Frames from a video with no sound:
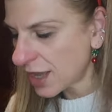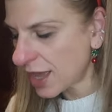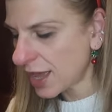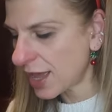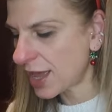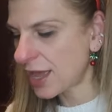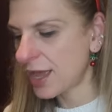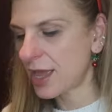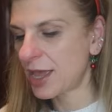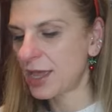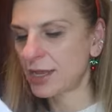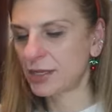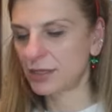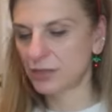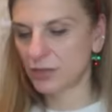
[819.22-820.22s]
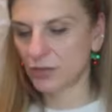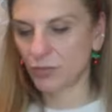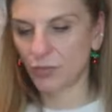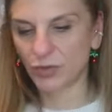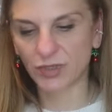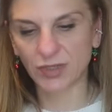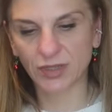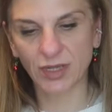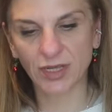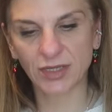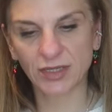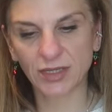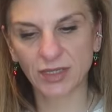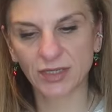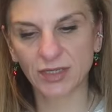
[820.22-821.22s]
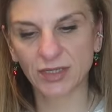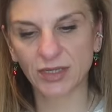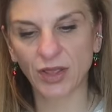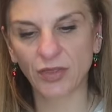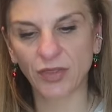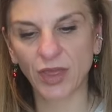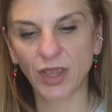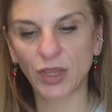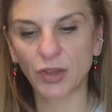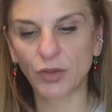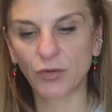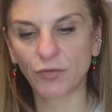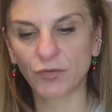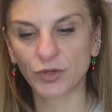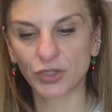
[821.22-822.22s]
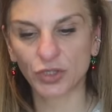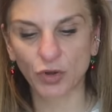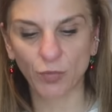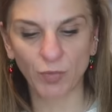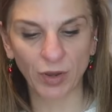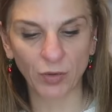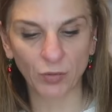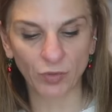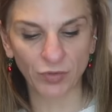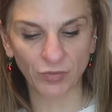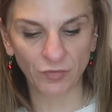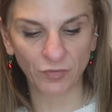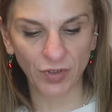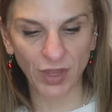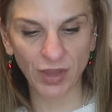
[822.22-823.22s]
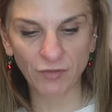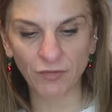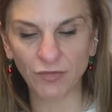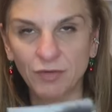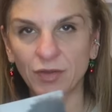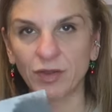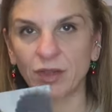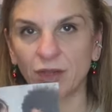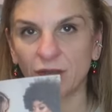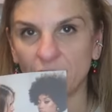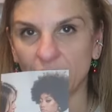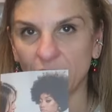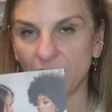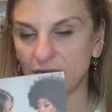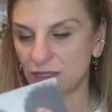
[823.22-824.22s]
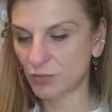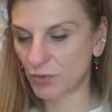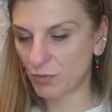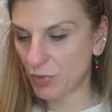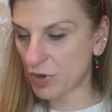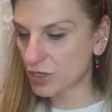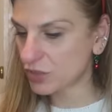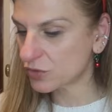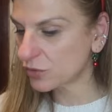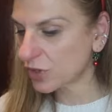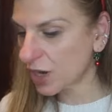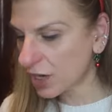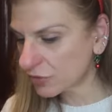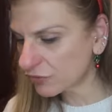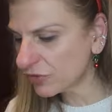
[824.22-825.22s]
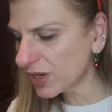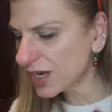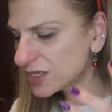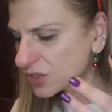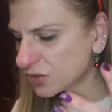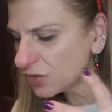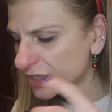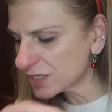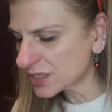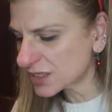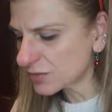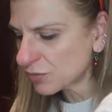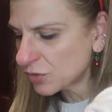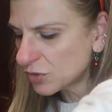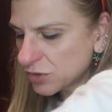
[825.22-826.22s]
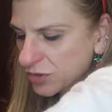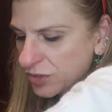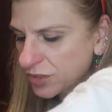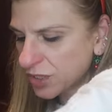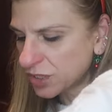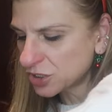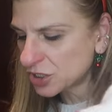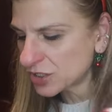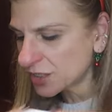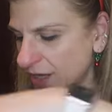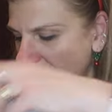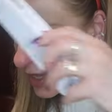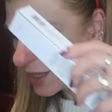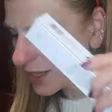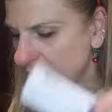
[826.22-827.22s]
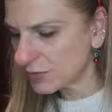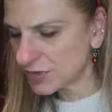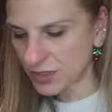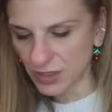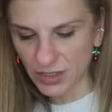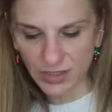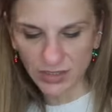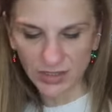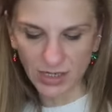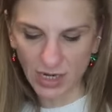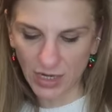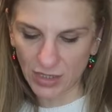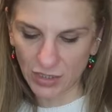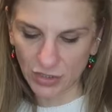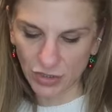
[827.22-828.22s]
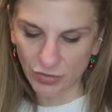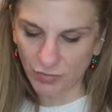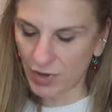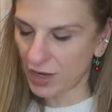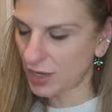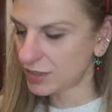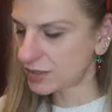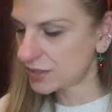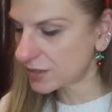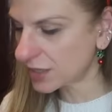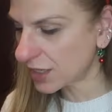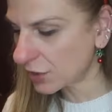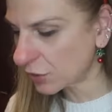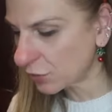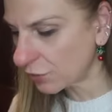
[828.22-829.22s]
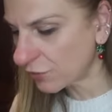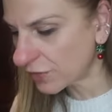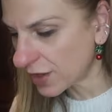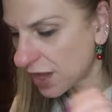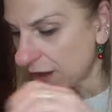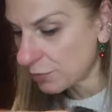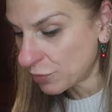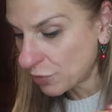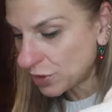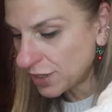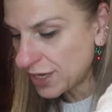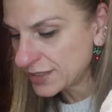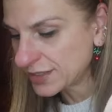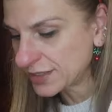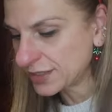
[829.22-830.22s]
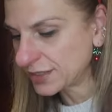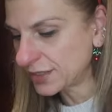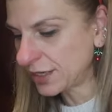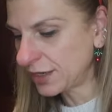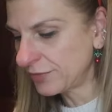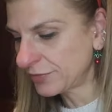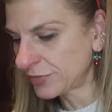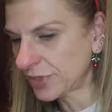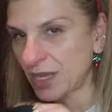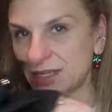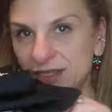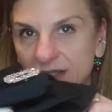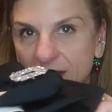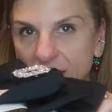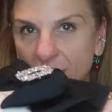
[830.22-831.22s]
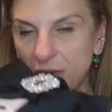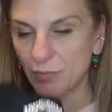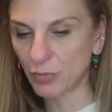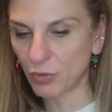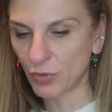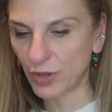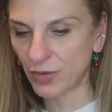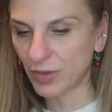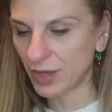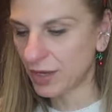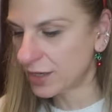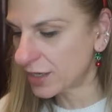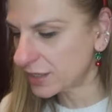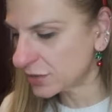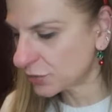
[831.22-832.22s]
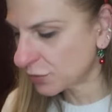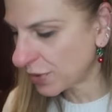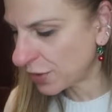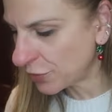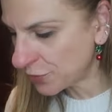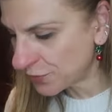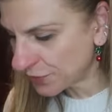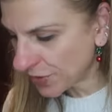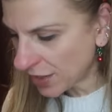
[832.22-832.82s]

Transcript: And what's this? This is a thank you for shopping with Vive. Nice wee personal card. Really, it's all these small touches. That was the container to my Skin Nova that I bought yesterday. I stuck my bow in there as well.